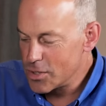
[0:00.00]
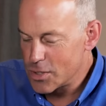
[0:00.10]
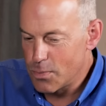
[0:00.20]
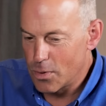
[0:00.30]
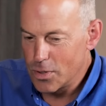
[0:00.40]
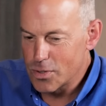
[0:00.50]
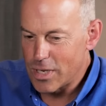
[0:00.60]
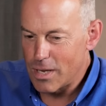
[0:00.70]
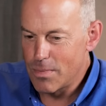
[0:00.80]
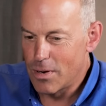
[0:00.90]
essence, what you're
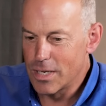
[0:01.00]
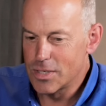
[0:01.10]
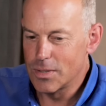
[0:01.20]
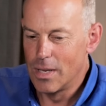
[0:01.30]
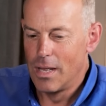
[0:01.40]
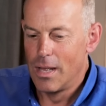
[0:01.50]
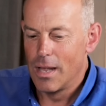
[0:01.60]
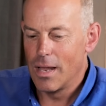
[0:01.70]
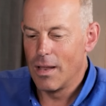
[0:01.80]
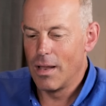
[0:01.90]
saying, Marc, is
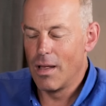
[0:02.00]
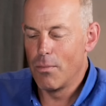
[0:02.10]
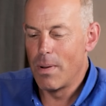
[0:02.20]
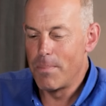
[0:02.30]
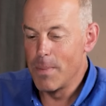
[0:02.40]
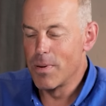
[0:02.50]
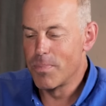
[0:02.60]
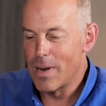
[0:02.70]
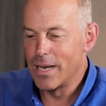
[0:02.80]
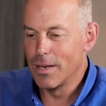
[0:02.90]
when people
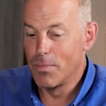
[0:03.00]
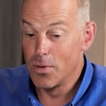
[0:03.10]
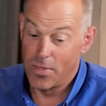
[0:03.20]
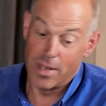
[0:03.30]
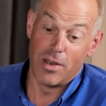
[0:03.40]
are planning a move,